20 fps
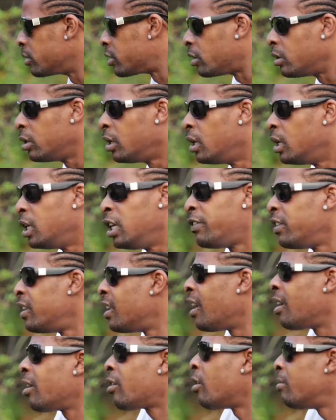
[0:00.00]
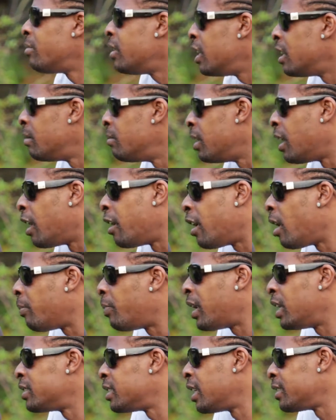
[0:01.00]
So if you now come deal with me or
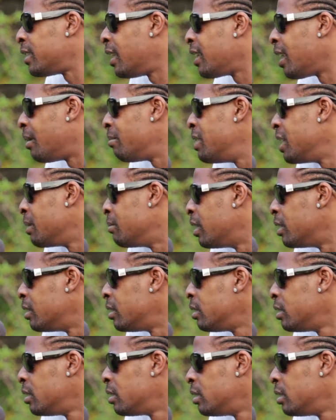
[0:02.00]
apologize like a big man